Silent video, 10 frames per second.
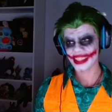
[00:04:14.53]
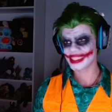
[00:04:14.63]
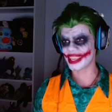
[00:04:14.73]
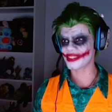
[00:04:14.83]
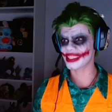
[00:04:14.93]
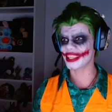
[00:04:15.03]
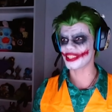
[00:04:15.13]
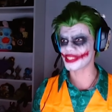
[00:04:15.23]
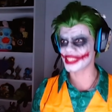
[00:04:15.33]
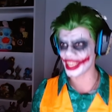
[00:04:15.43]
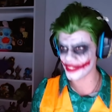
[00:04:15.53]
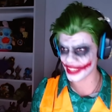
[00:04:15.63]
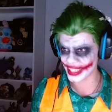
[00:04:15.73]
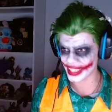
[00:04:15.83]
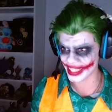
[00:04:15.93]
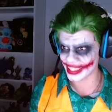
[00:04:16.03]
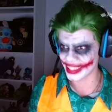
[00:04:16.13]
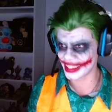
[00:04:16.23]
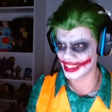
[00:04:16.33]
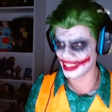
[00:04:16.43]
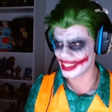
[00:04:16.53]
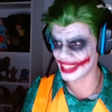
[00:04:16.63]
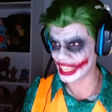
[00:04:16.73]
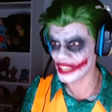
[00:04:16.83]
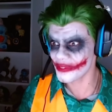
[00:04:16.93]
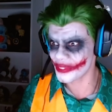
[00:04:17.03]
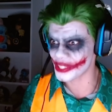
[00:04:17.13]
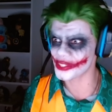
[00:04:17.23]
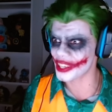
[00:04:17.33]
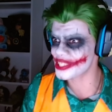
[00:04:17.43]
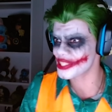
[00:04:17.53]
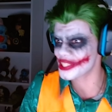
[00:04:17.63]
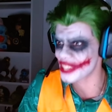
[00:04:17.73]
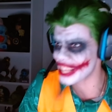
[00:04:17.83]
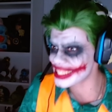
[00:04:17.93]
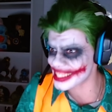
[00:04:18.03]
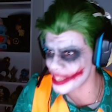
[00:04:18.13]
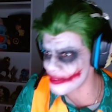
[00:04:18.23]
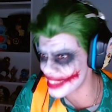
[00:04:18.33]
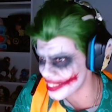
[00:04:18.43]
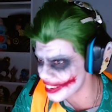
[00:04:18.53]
Sounds like you're saving uh the infrastructure, so that's something,